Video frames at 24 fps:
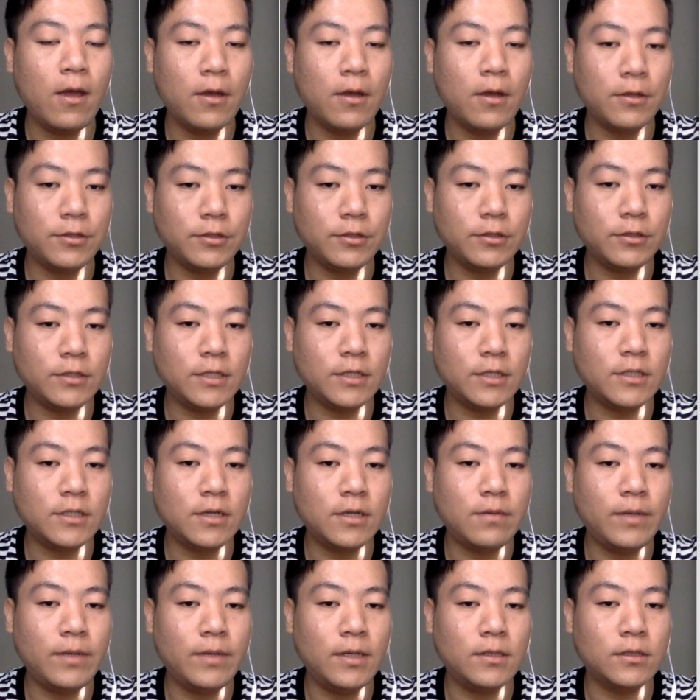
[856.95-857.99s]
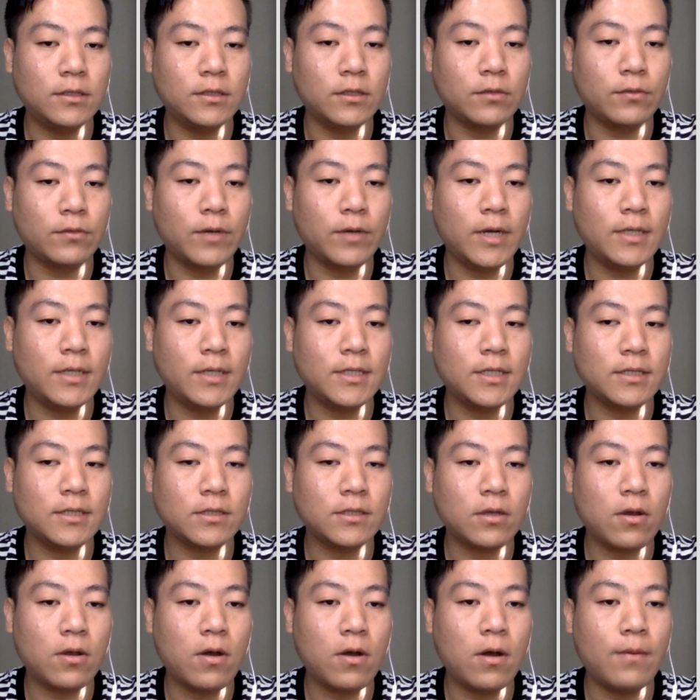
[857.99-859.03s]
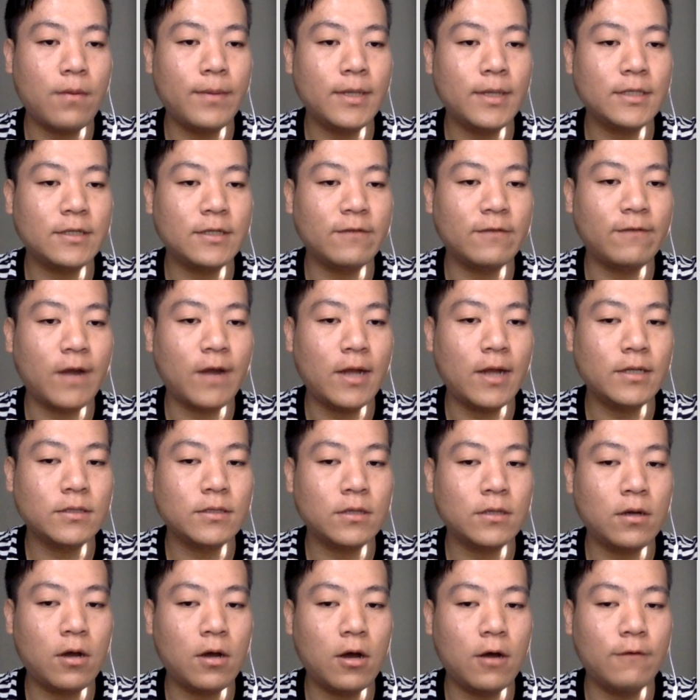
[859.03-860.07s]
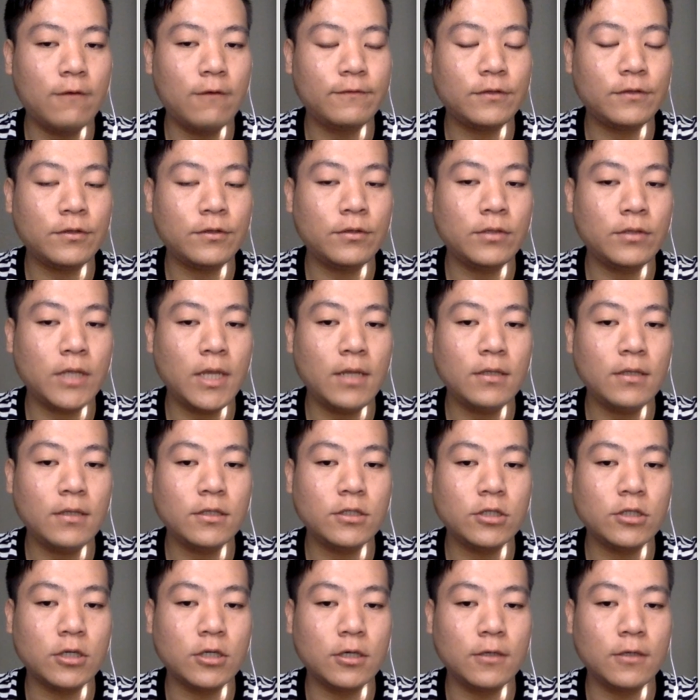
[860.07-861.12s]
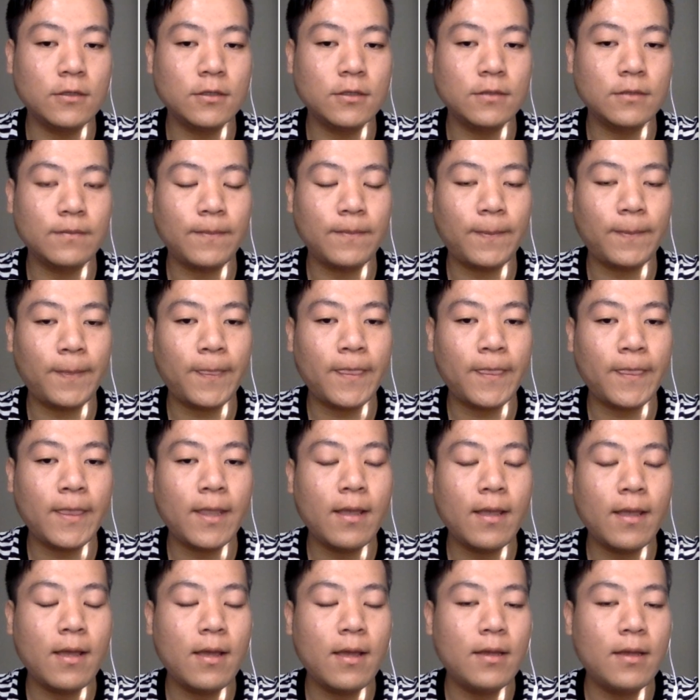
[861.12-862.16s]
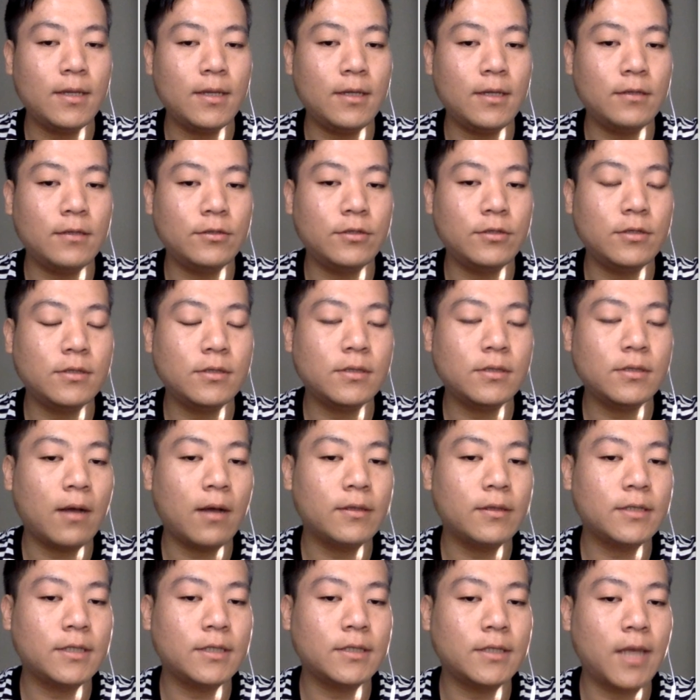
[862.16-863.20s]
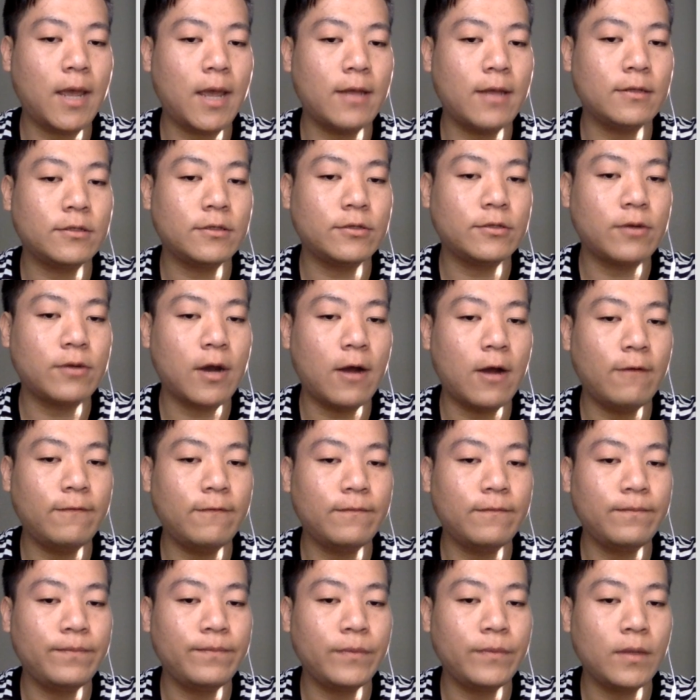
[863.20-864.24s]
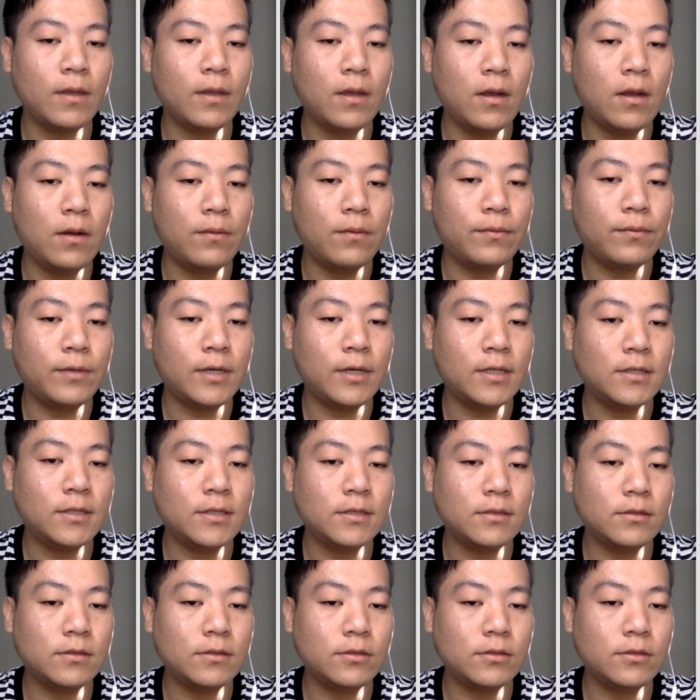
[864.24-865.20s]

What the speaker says: to determine the greatest common divisor of two integers. In 2012, Brice